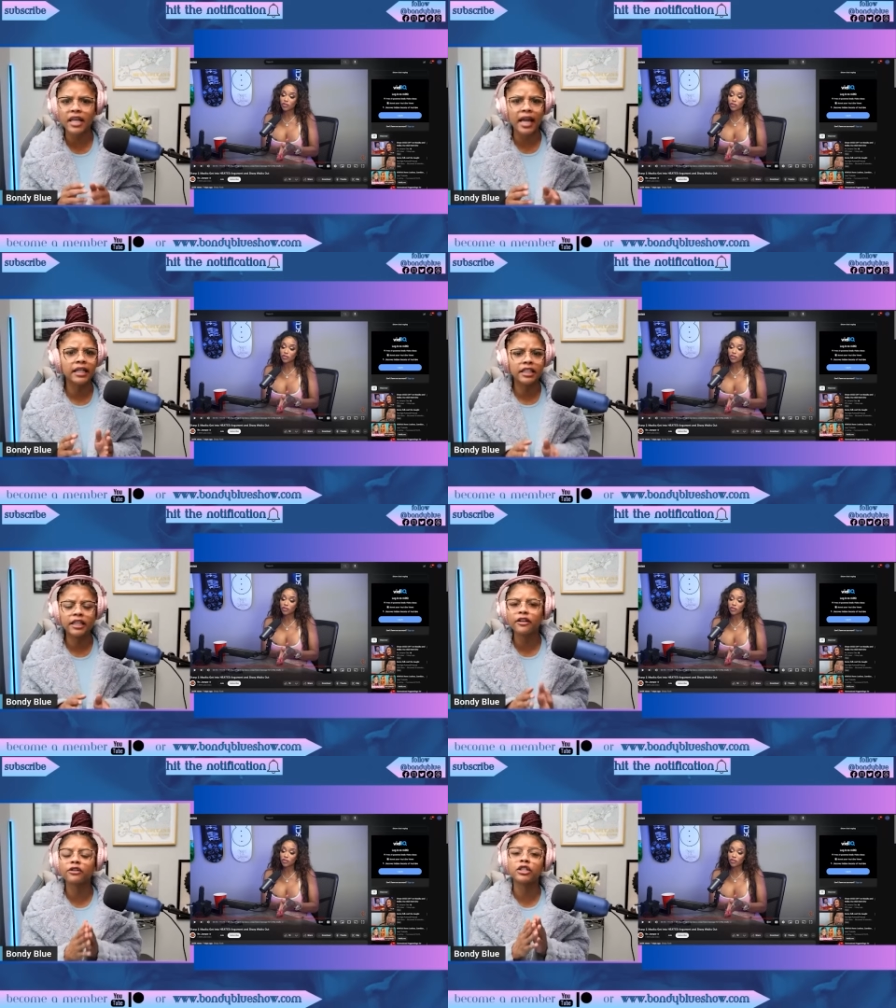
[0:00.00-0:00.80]
eight
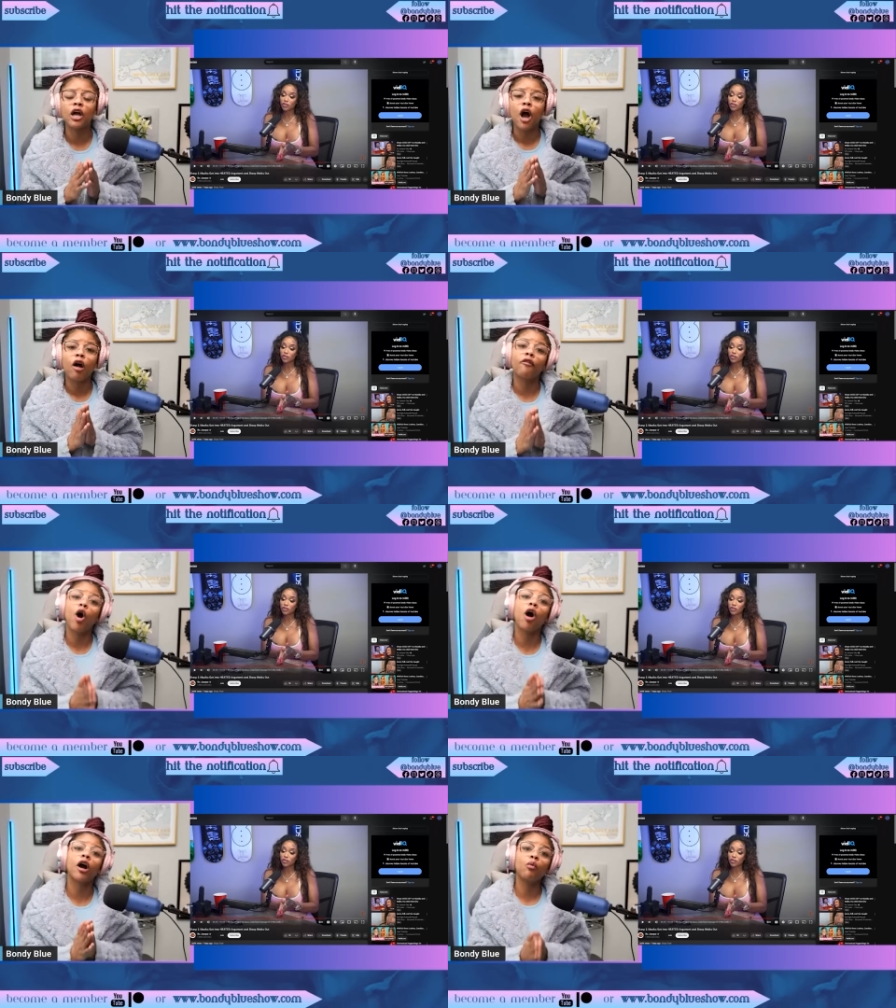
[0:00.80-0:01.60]
years of
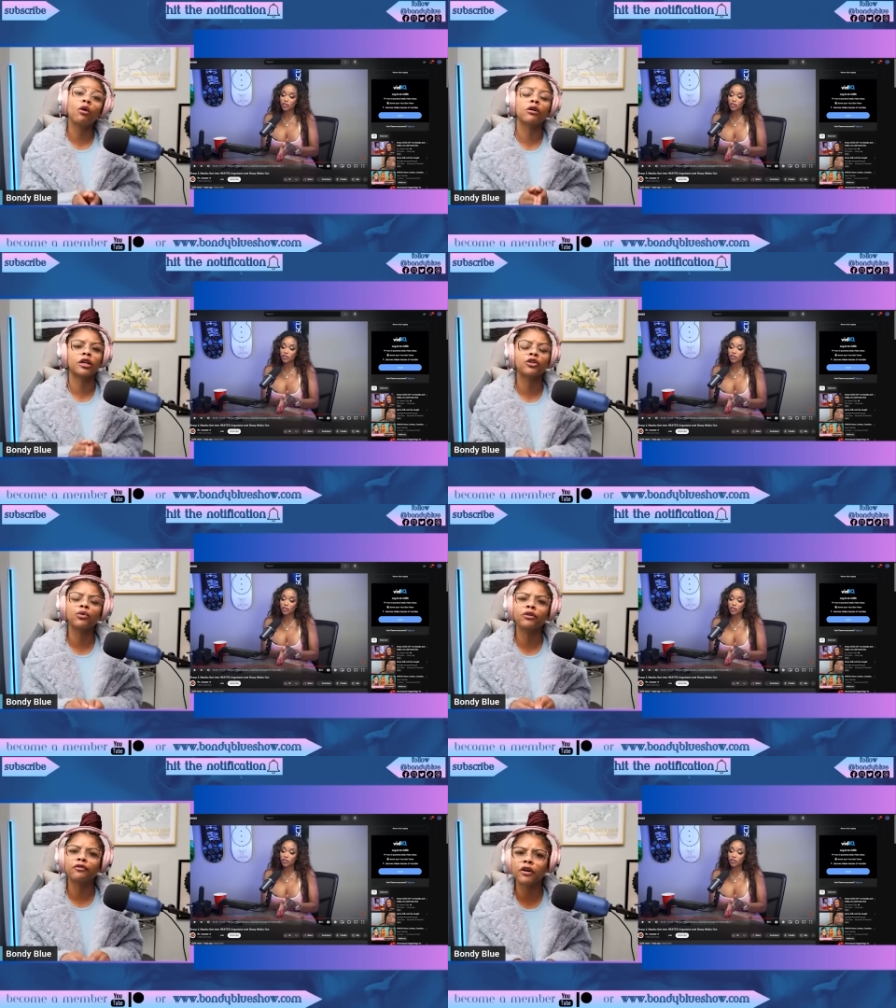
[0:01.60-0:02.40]
hard work at
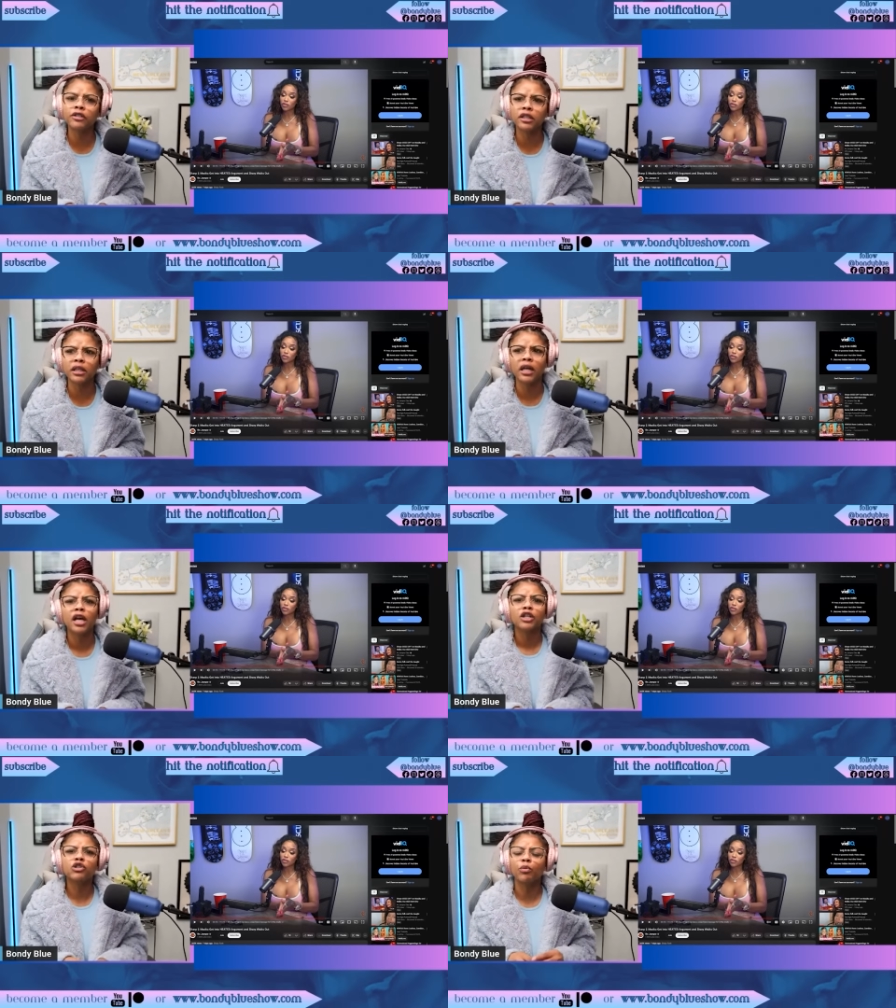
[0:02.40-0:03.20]
university
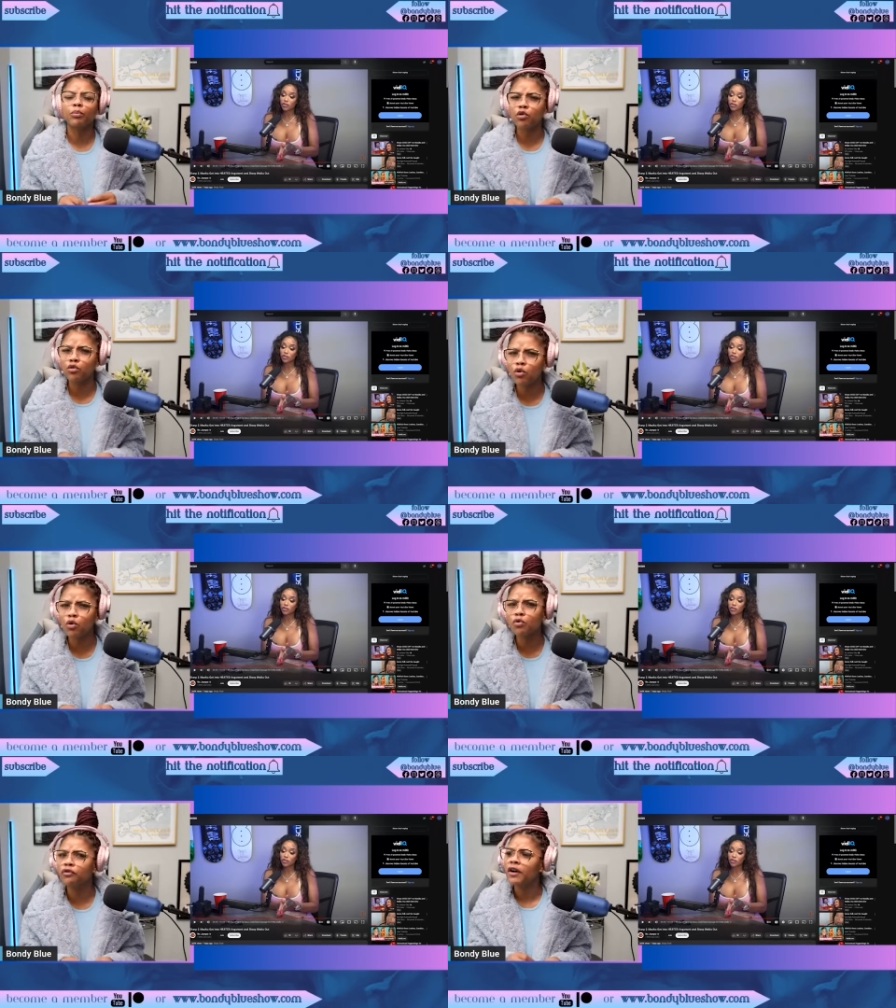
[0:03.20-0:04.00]
to
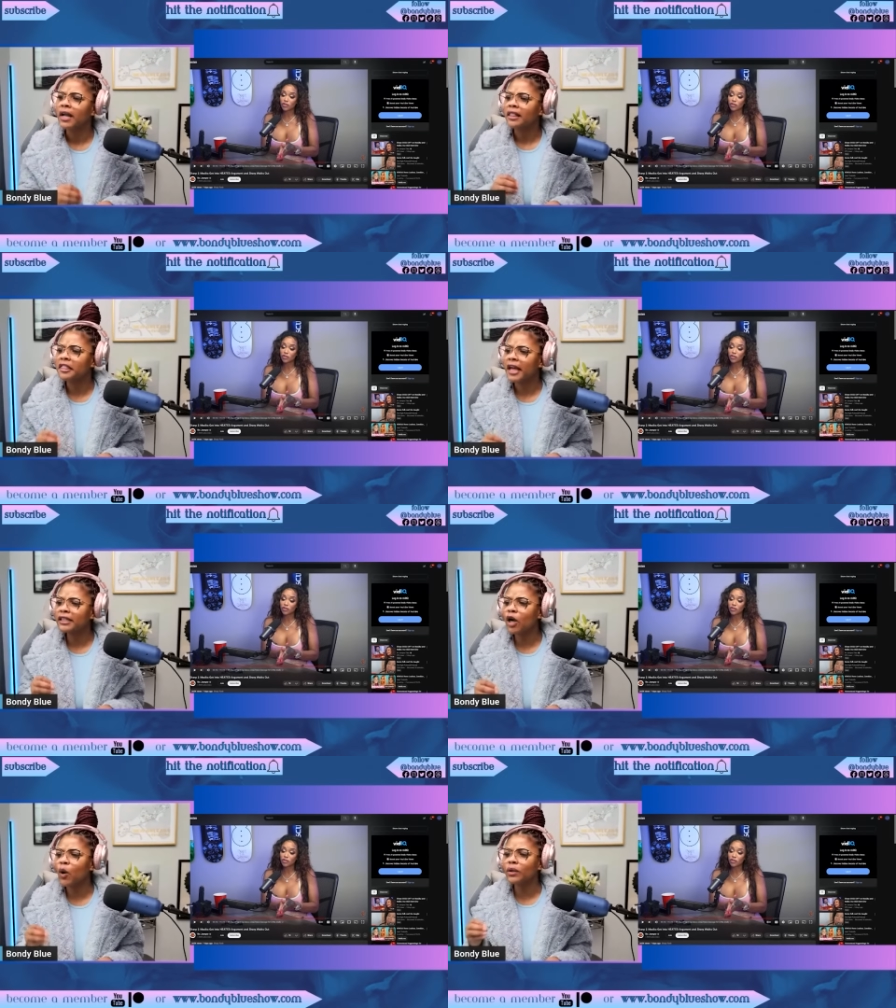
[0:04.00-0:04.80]
prove they
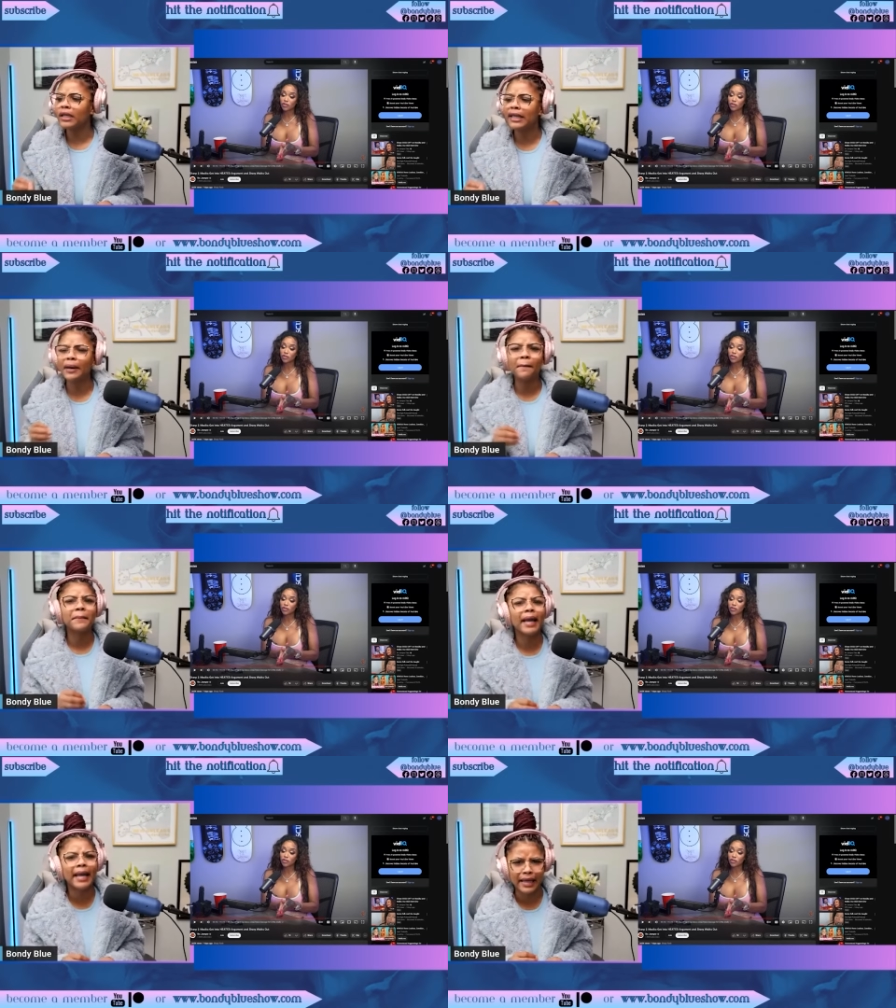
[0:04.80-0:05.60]
don't need a
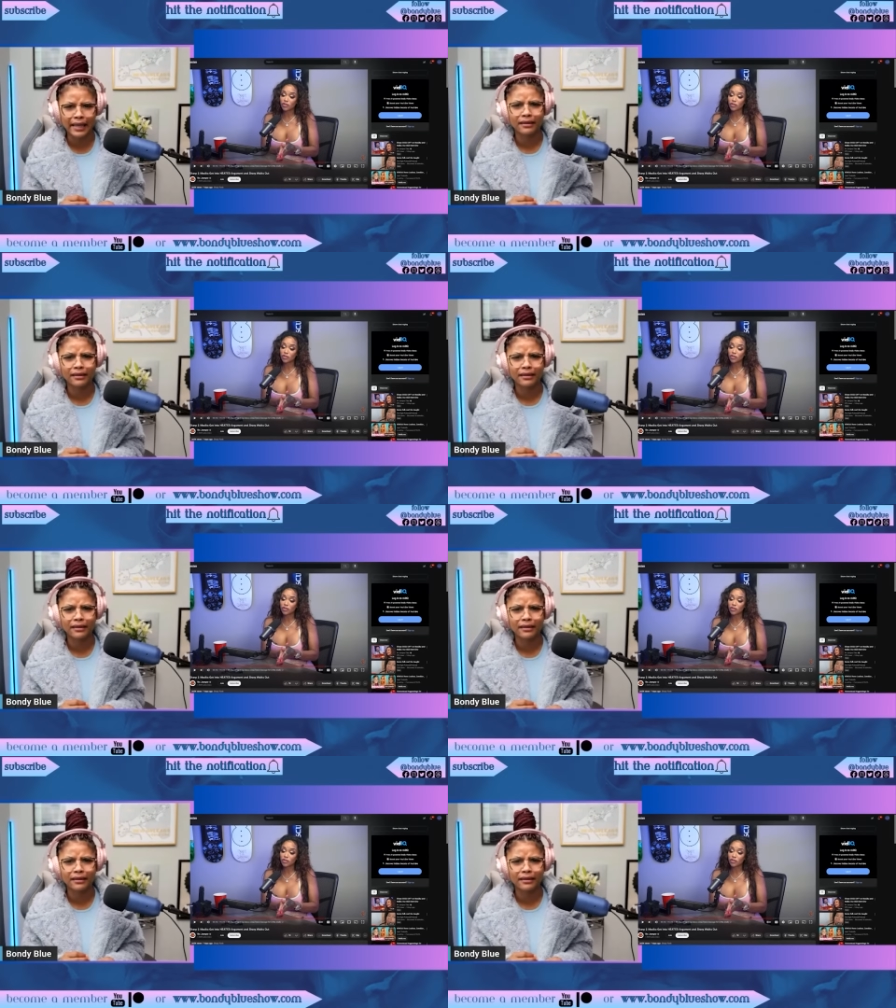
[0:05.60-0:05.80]
man.